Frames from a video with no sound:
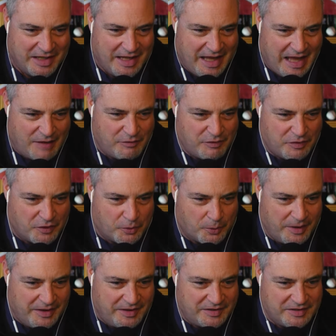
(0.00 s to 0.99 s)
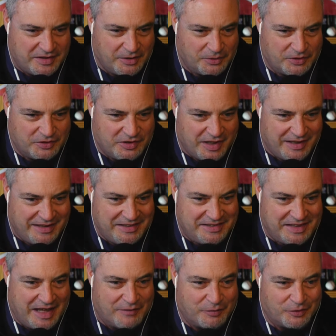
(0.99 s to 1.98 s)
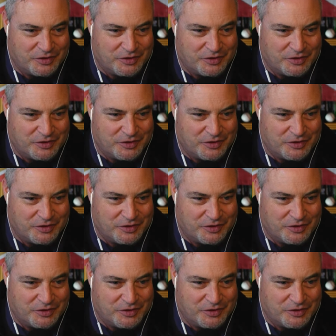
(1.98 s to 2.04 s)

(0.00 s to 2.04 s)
having the greatest skill set he's ever